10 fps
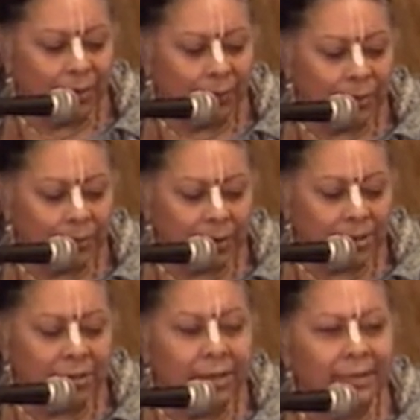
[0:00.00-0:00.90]
We would
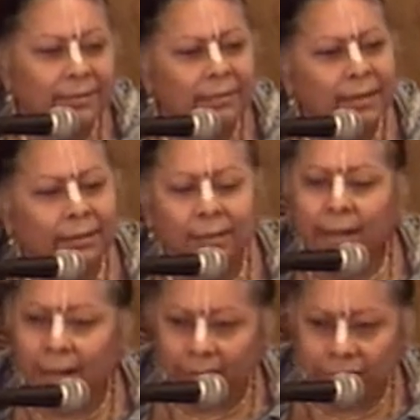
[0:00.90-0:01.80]
also like to thank the
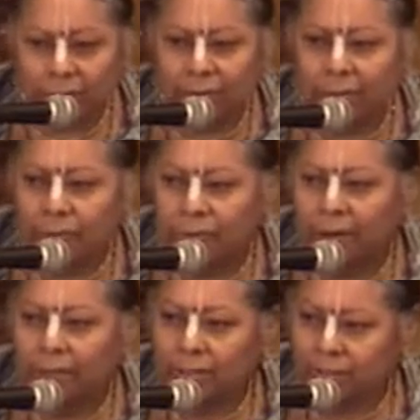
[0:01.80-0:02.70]
counselors
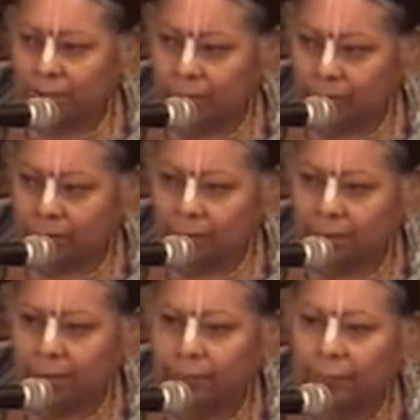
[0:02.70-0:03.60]
of this
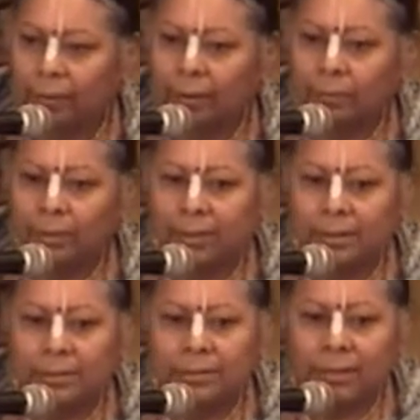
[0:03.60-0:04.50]
community,
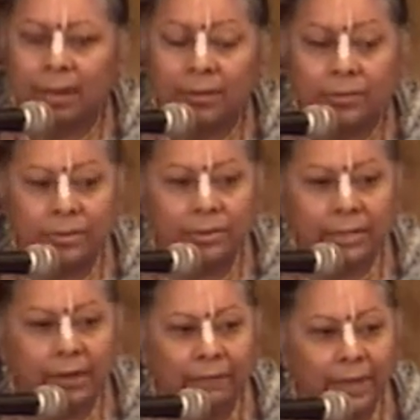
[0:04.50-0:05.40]
because the counselors
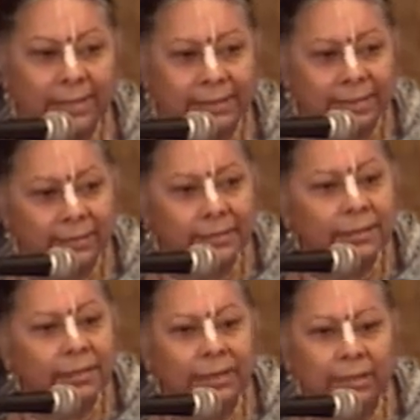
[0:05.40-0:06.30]
have extended
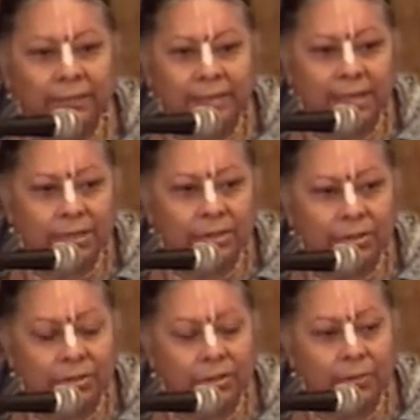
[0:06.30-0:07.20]
their
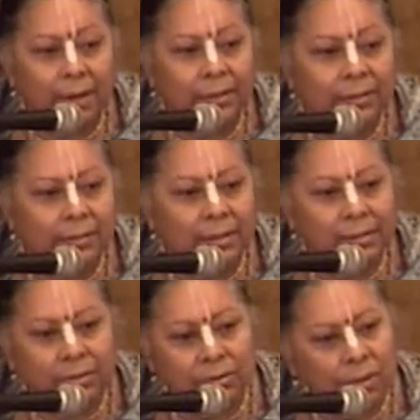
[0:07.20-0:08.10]
invitations to us
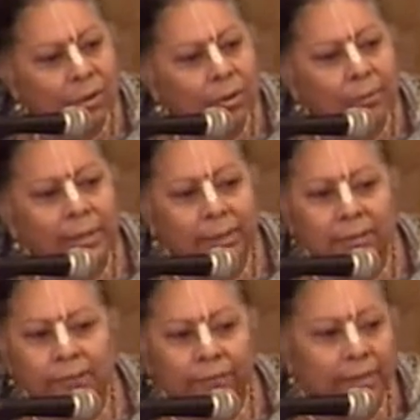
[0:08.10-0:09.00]
in so many
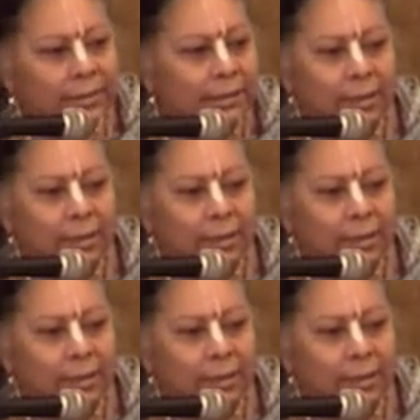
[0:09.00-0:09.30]
different